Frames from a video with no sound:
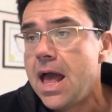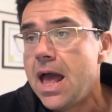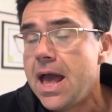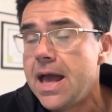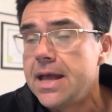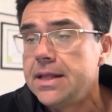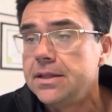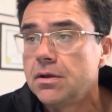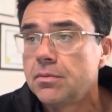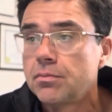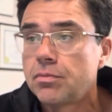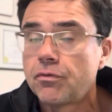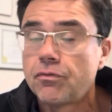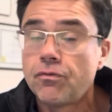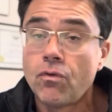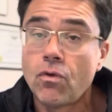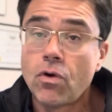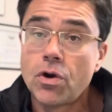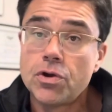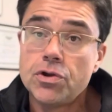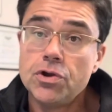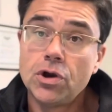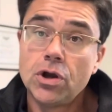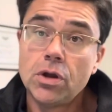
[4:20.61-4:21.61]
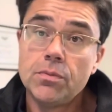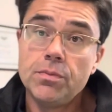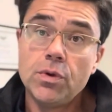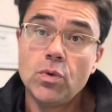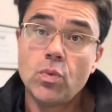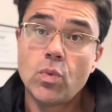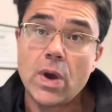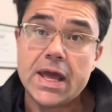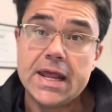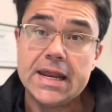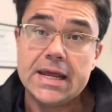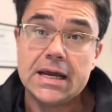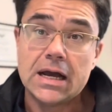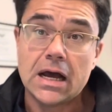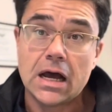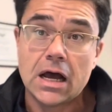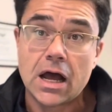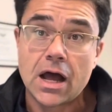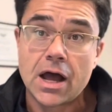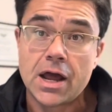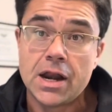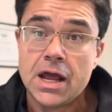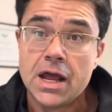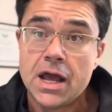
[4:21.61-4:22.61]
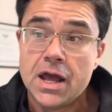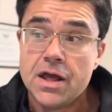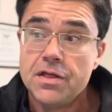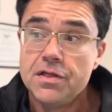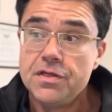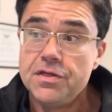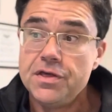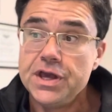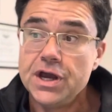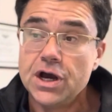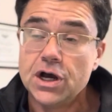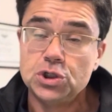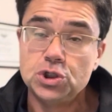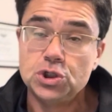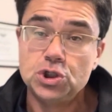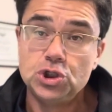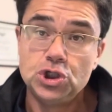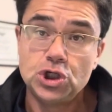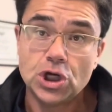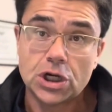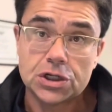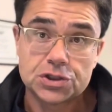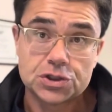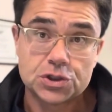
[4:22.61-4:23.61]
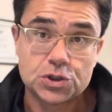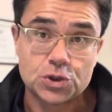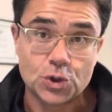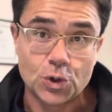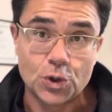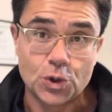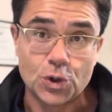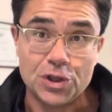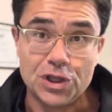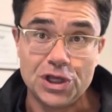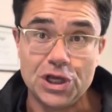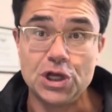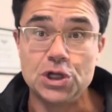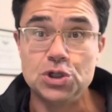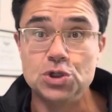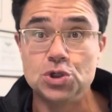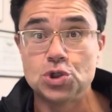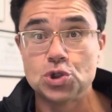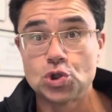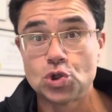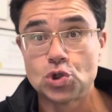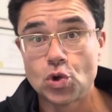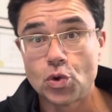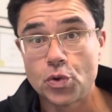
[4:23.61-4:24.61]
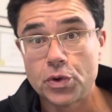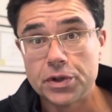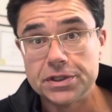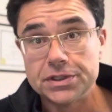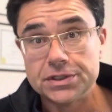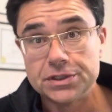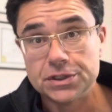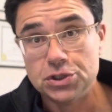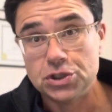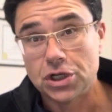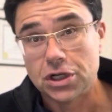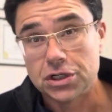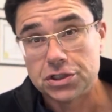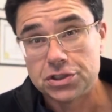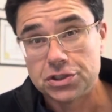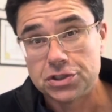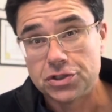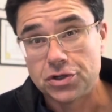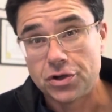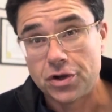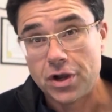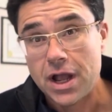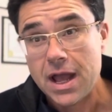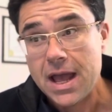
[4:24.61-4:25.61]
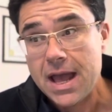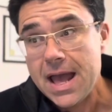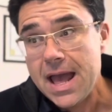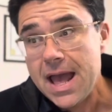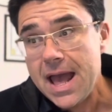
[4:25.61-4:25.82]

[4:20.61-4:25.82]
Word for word: And number four, you could be waiting on the adjuster, the insurance adjuster.